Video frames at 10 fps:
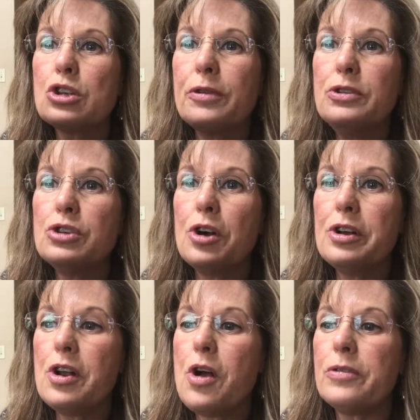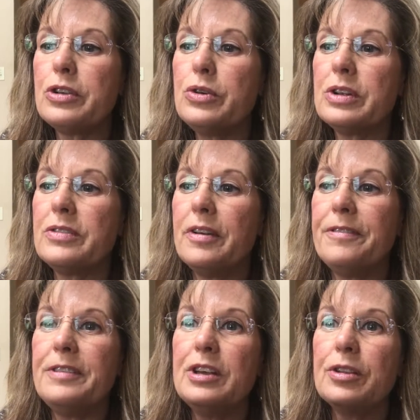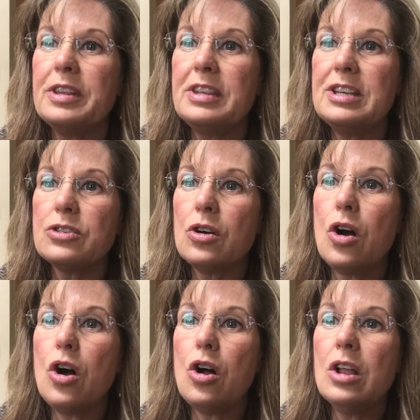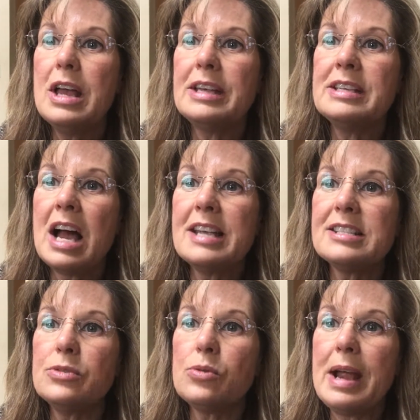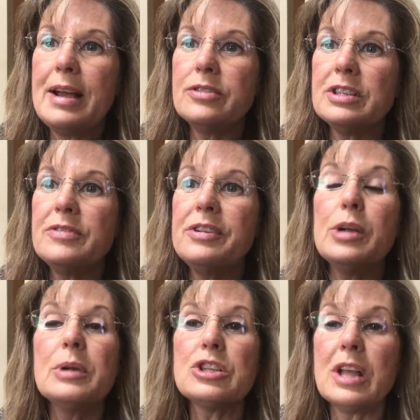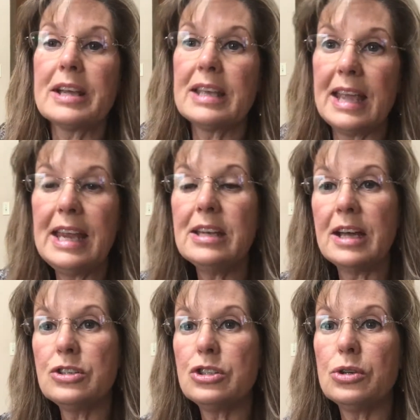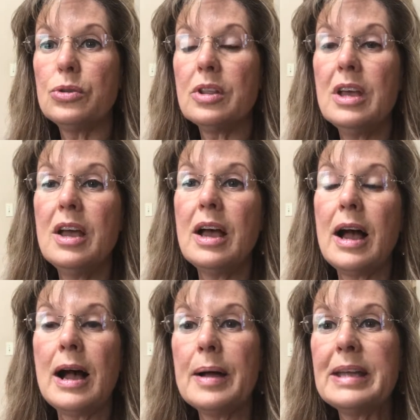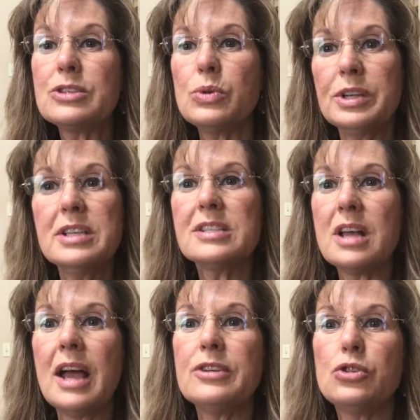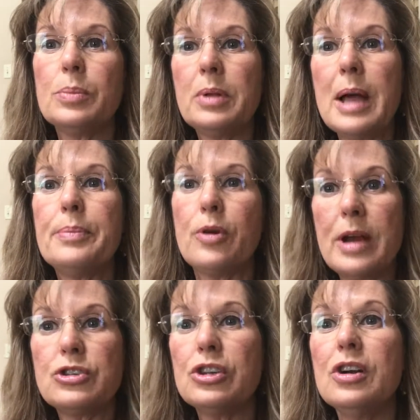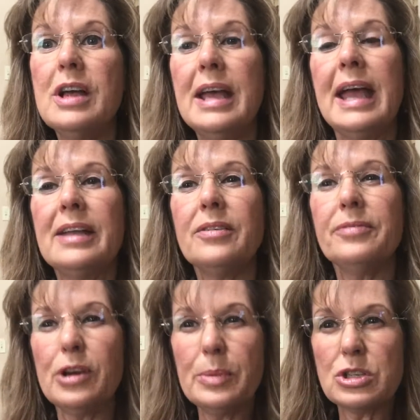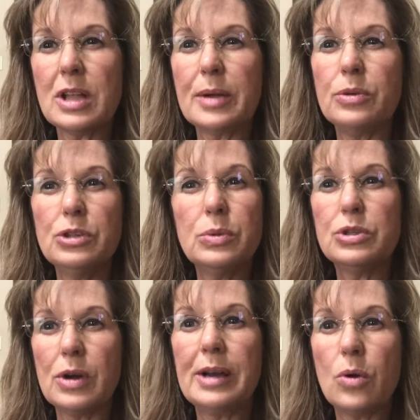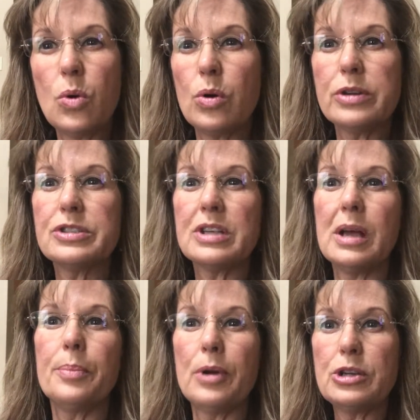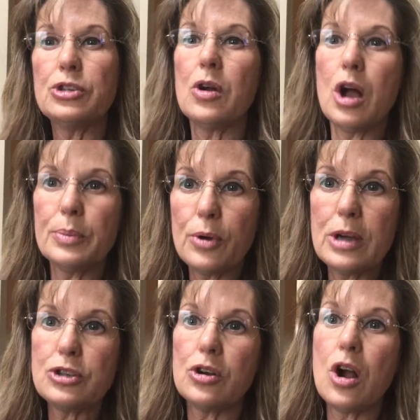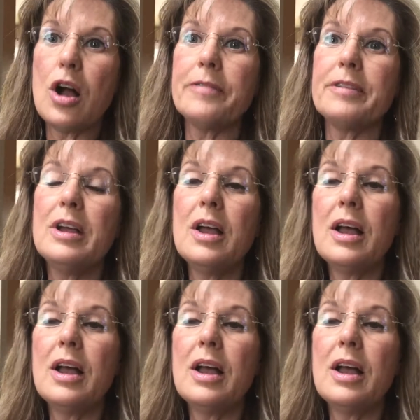So if you turn it over, you can feel that these are all nice and rounded, very much like a canine tooth. It's really designed to apply pressure, and very much like when you would train a horse, pressure on, pressure off.